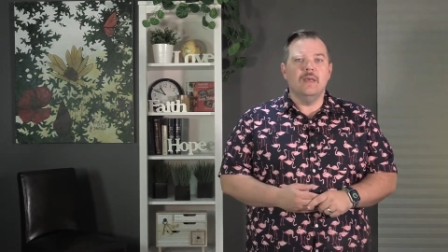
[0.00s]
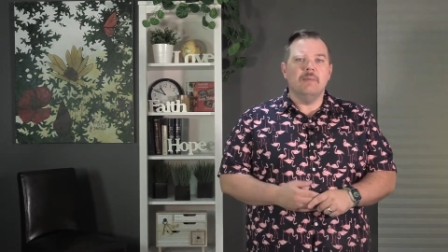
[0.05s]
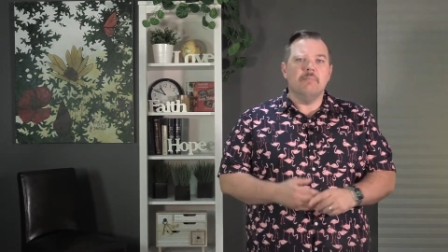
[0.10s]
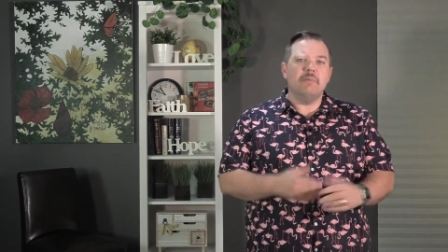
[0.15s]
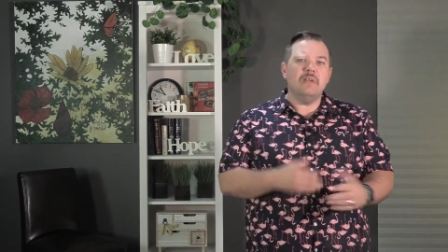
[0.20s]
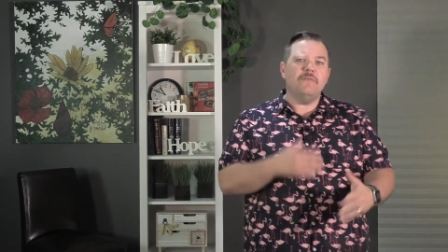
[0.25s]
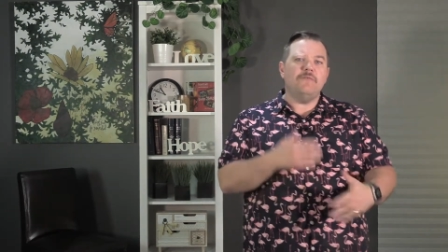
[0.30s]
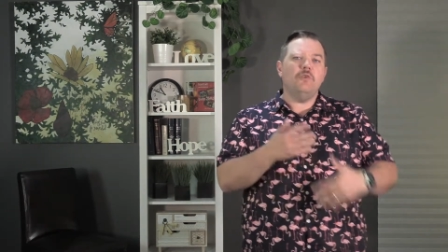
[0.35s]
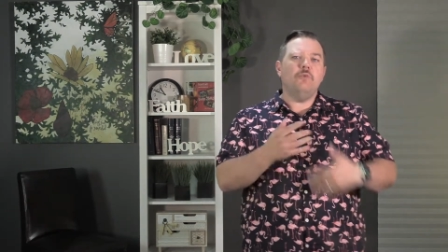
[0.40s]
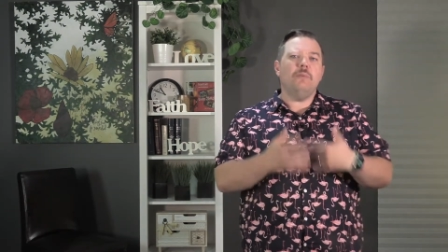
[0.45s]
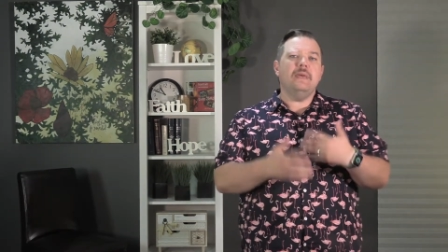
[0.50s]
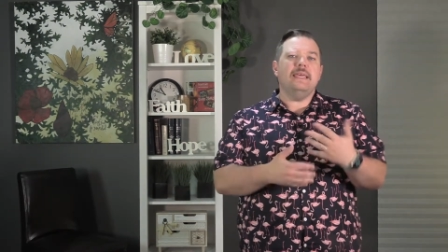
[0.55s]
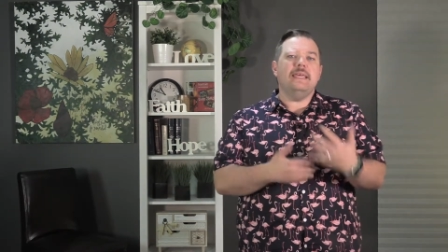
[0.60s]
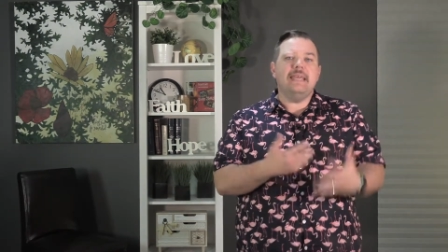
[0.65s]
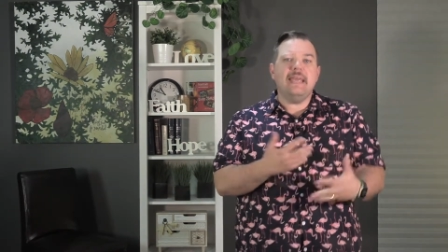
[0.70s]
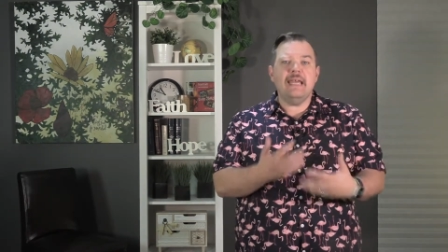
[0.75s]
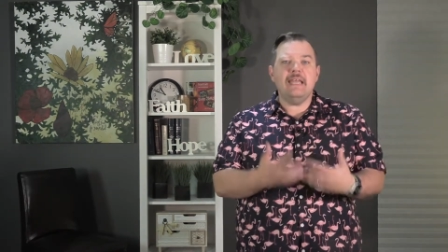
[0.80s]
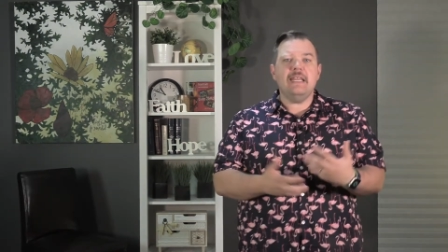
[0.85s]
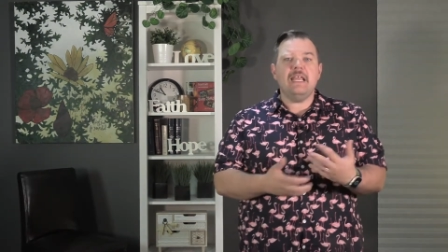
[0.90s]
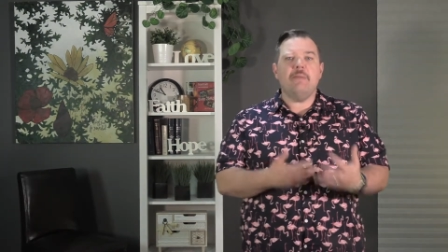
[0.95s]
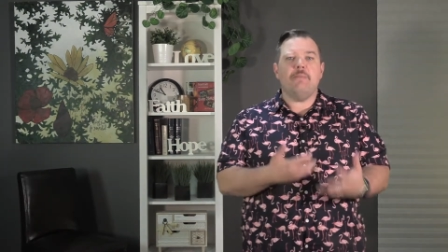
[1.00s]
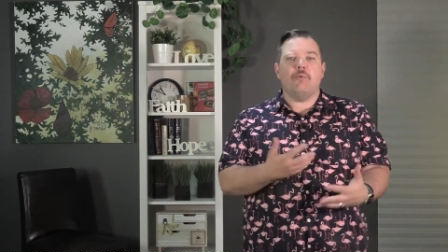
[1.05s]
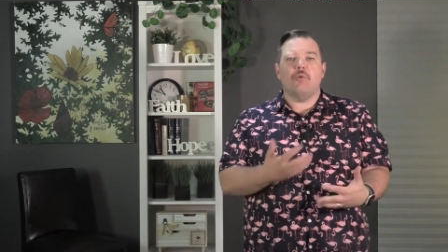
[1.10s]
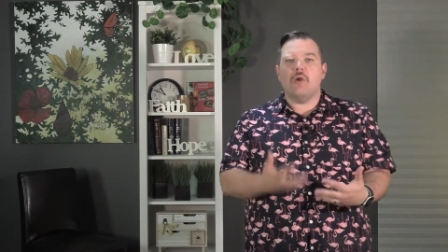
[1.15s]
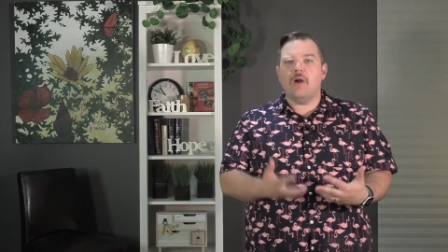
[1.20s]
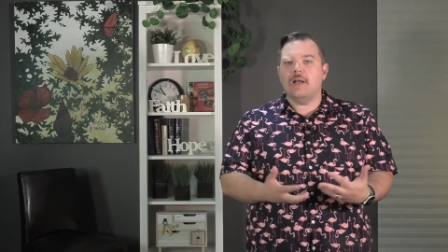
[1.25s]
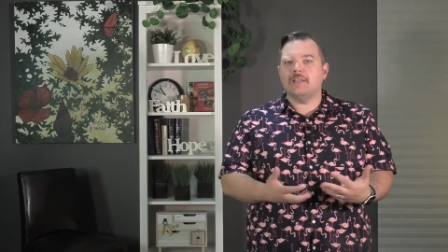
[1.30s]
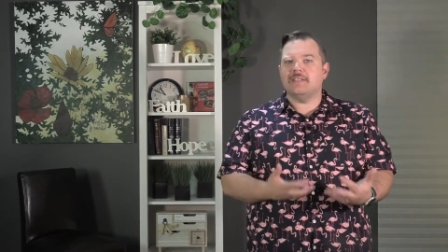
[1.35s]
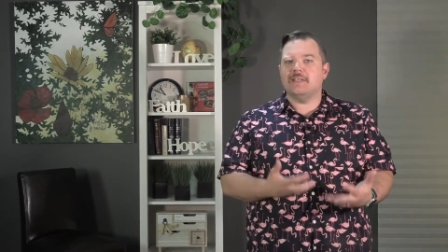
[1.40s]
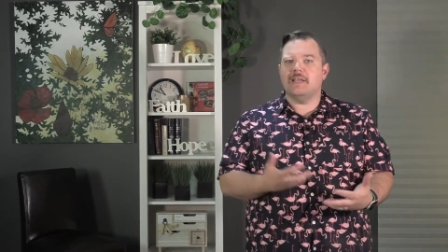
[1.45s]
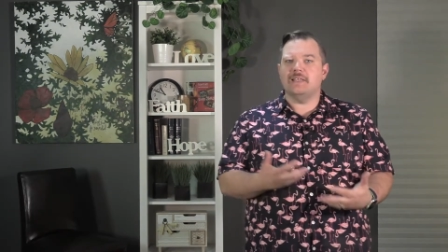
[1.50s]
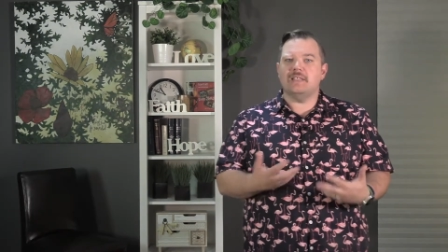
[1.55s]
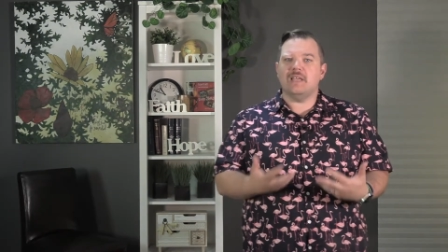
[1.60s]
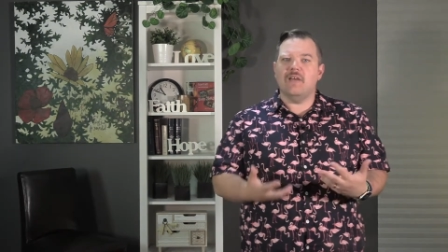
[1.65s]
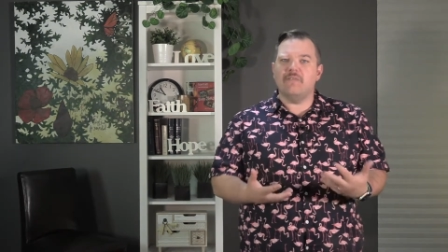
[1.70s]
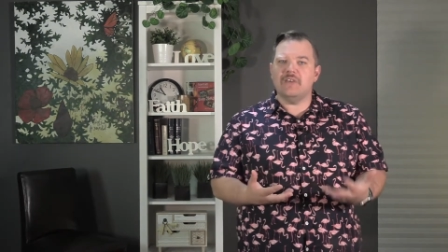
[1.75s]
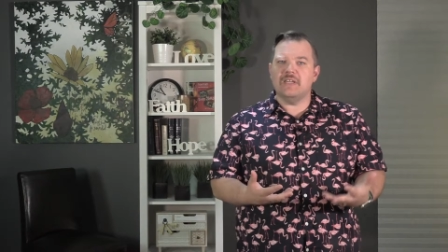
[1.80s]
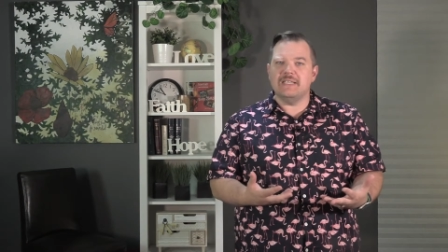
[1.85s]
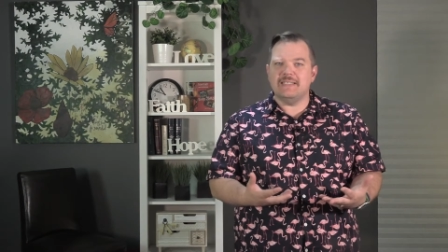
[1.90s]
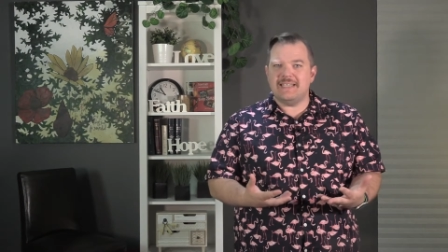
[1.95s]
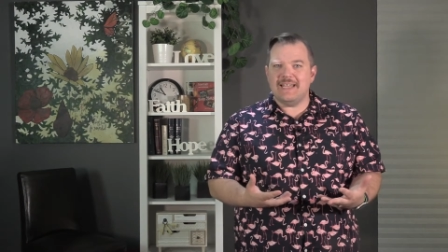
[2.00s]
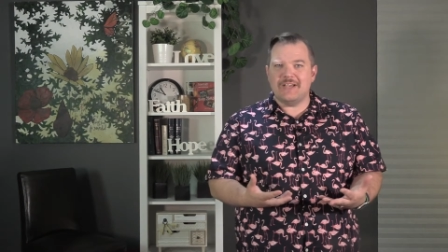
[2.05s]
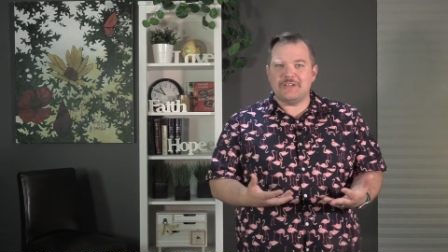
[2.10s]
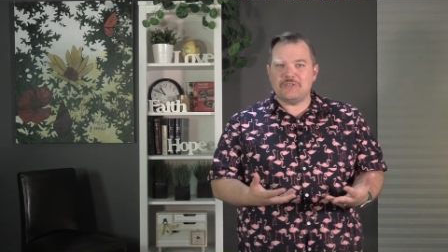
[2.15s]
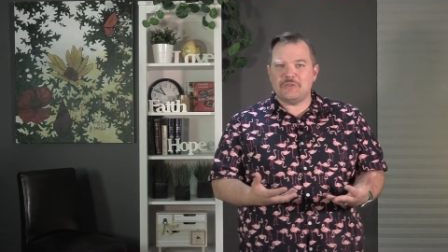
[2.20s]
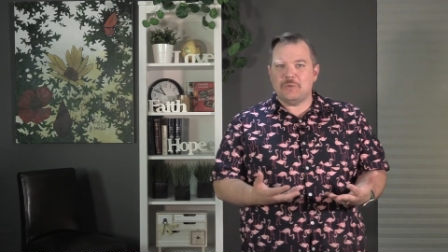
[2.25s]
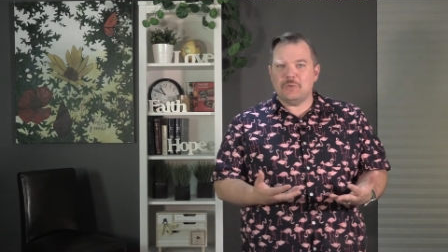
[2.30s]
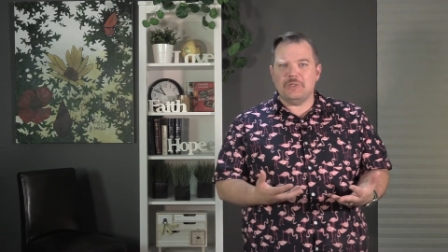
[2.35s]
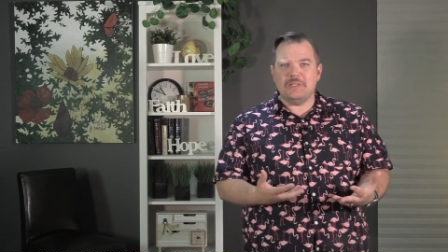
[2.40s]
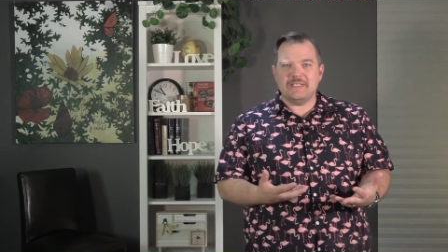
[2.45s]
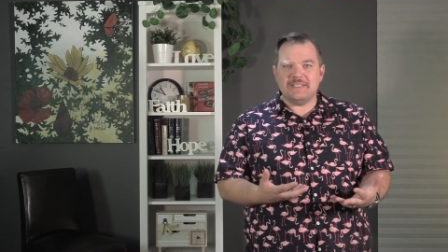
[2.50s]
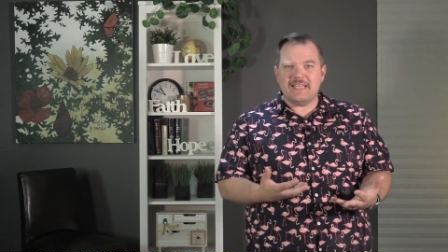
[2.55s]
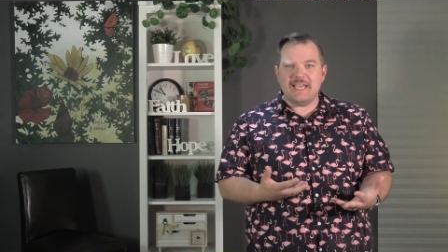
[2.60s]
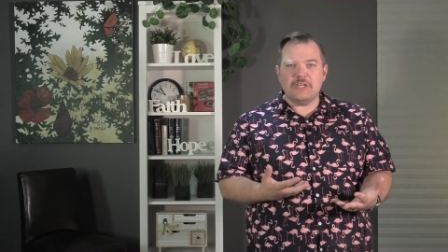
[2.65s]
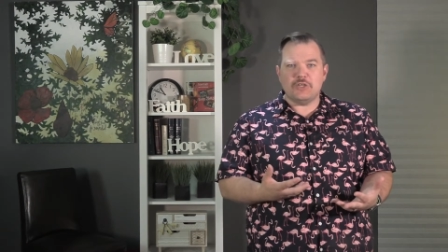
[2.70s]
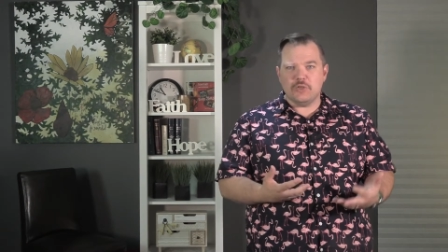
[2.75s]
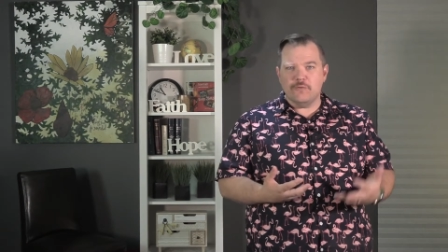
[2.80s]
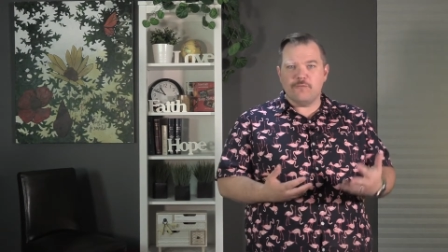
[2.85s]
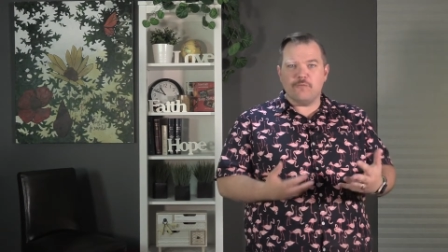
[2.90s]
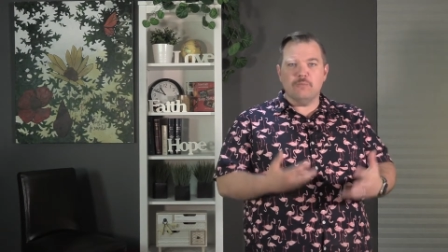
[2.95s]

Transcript: But if you begin a process of contextualization